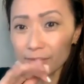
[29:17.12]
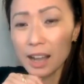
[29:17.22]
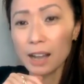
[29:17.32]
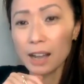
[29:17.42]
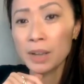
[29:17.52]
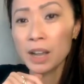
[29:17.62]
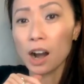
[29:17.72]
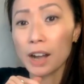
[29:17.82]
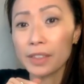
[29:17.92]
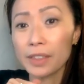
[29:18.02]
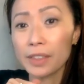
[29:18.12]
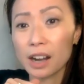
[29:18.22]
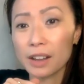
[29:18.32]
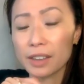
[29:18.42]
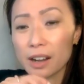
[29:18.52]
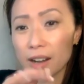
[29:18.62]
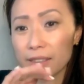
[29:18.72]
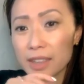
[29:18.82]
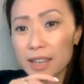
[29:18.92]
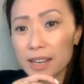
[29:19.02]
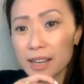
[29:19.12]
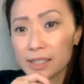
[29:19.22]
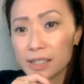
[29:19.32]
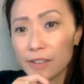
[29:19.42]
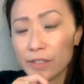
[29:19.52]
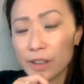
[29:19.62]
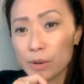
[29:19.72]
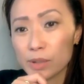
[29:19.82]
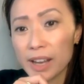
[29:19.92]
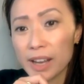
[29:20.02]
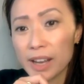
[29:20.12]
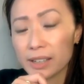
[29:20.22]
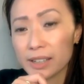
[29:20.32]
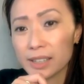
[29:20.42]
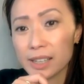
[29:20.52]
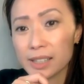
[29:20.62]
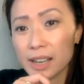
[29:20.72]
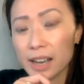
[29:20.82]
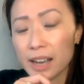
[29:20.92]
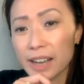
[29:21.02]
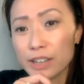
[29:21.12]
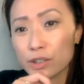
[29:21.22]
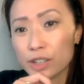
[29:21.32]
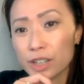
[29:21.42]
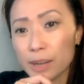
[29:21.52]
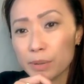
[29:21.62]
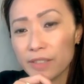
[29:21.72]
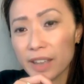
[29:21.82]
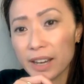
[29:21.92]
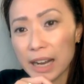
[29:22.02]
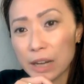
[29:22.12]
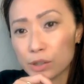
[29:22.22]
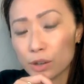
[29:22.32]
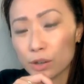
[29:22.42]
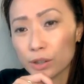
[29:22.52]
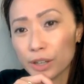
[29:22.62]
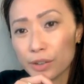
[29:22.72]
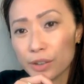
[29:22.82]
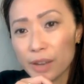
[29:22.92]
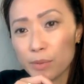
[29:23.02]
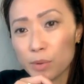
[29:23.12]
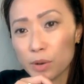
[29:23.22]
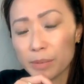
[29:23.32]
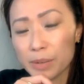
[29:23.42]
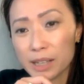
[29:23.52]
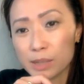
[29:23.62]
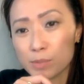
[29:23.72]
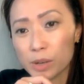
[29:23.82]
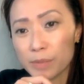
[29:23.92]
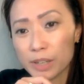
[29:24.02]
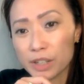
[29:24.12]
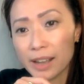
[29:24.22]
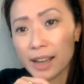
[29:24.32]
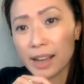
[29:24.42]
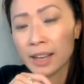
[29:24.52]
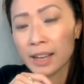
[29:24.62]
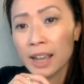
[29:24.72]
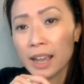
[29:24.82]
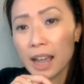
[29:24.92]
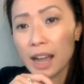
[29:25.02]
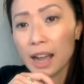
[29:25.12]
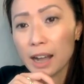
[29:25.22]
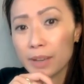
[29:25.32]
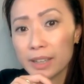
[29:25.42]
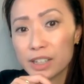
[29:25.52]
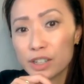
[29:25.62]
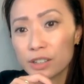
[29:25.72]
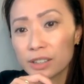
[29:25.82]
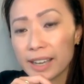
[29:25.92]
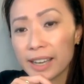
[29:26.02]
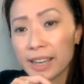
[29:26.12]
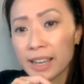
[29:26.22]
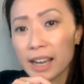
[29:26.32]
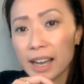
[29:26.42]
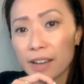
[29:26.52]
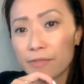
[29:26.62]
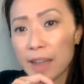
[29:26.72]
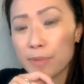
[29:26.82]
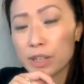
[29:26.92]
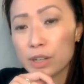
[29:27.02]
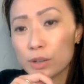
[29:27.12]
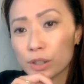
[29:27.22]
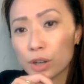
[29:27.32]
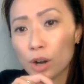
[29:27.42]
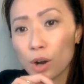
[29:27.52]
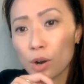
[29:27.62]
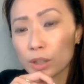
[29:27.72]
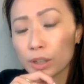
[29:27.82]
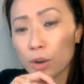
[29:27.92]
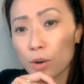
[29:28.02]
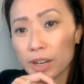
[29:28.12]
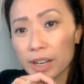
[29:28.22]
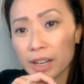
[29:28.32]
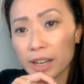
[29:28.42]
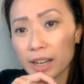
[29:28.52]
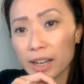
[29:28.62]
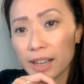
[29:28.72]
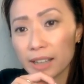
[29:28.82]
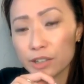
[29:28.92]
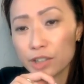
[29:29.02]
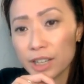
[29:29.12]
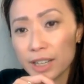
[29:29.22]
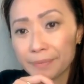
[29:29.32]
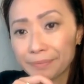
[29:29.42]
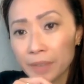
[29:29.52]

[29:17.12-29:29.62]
Um, on the on on the uh, stuff that Mosaic does, nitrogen, I believe they announced earlier that they weren't going to be exporting much of that. Um, additionally, uh, they've been using coal and hoarding uh, LNG.